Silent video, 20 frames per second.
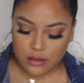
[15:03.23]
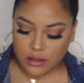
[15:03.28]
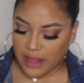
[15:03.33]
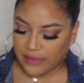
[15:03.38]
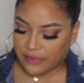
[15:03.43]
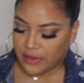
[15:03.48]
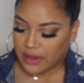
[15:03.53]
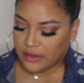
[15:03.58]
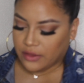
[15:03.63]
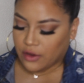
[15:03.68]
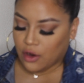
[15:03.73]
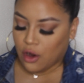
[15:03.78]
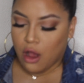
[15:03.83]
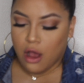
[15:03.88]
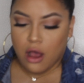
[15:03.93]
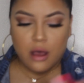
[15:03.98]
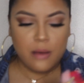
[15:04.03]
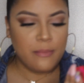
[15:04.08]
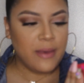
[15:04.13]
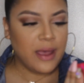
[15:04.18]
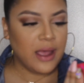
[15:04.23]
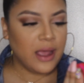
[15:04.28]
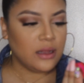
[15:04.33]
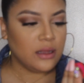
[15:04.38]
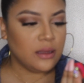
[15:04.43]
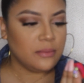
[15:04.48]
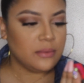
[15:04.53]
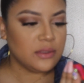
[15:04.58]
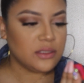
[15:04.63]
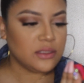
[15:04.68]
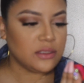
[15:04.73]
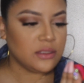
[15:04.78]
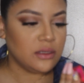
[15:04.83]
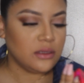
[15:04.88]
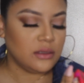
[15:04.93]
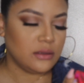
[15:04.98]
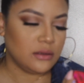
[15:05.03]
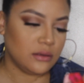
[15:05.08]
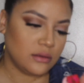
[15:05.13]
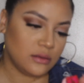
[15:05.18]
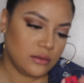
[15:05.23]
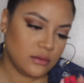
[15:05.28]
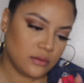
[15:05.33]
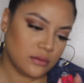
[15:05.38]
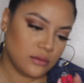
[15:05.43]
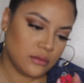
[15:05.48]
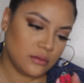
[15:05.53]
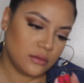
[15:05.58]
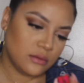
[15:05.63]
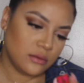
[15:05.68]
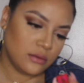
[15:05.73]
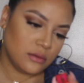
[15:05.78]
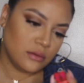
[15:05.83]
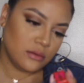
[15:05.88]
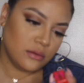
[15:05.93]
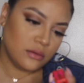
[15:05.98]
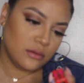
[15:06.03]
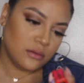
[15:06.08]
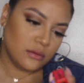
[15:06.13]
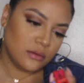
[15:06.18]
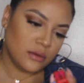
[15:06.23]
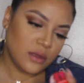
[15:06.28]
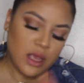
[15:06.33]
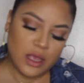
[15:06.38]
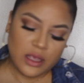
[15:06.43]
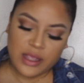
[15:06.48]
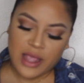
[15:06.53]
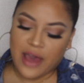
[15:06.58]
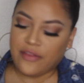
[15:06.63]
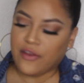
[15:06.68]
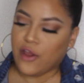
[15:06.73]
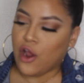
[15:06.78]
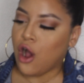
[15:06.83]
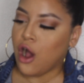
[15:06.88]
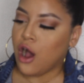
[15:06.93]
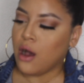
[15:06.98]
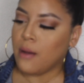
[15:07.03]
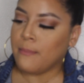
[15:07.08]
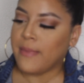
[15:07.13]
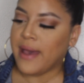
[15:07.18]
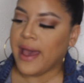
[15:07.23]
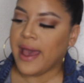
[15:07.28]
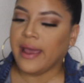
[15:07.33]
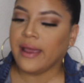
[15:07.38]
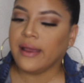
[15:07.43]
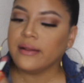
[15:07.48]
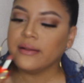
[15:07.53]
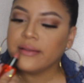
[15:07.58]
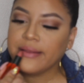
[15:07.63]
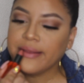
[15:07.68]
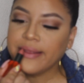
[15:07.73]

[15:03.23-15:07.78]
I think they're all matte. Let me see. Yeah, they're all matte.